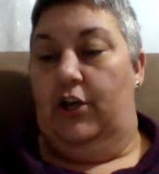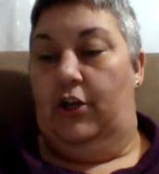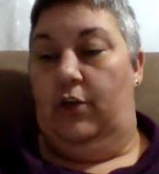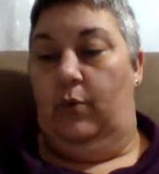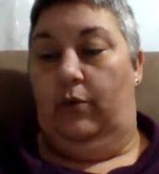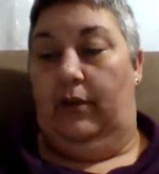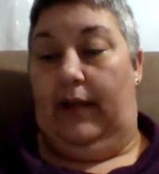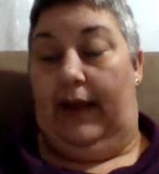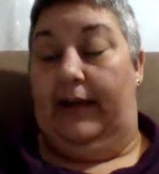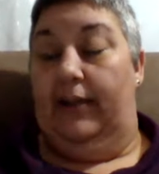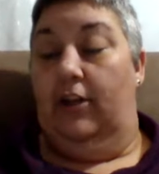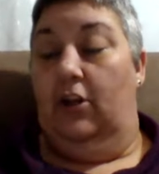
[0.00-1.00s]
You will
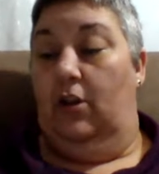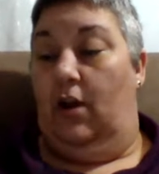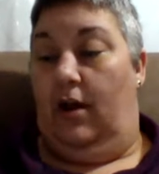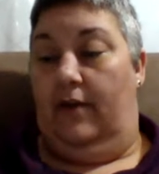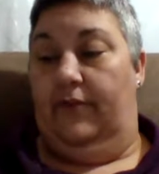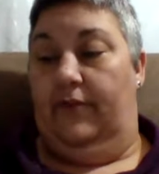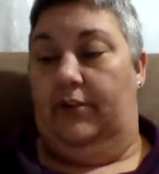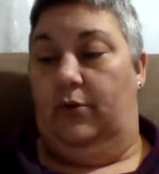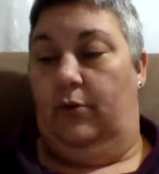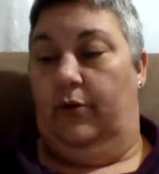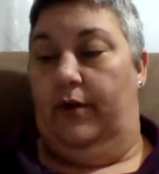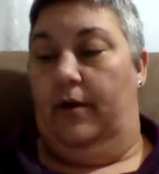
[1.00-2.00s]
like it a lot,
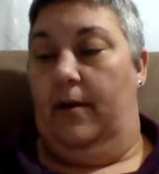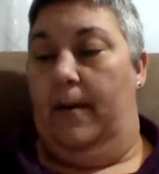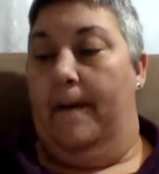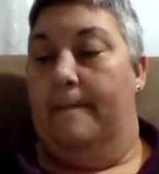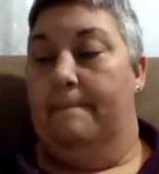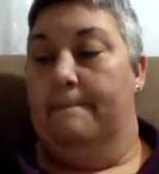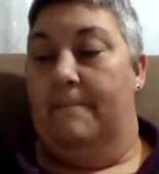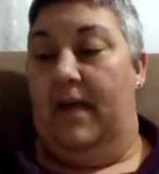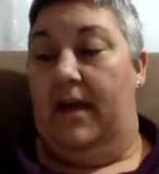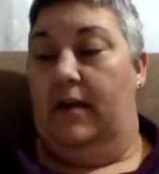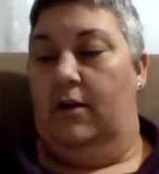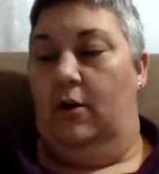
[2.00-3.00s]
Victoria.
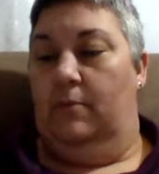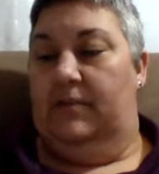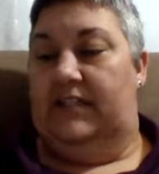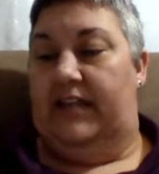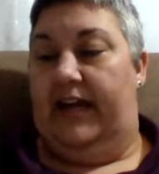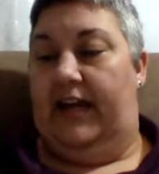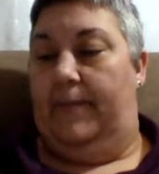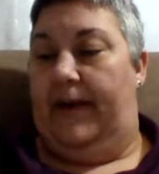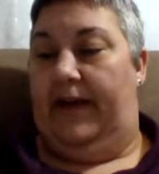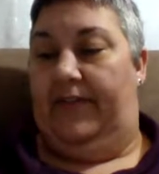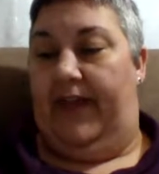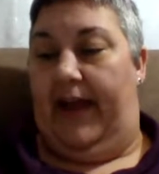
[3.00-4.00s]
Make no mistake
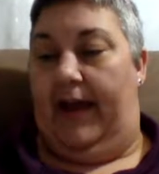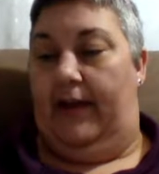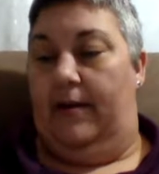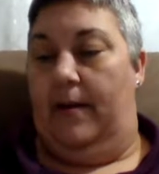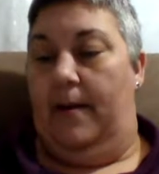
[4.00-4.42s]
about that.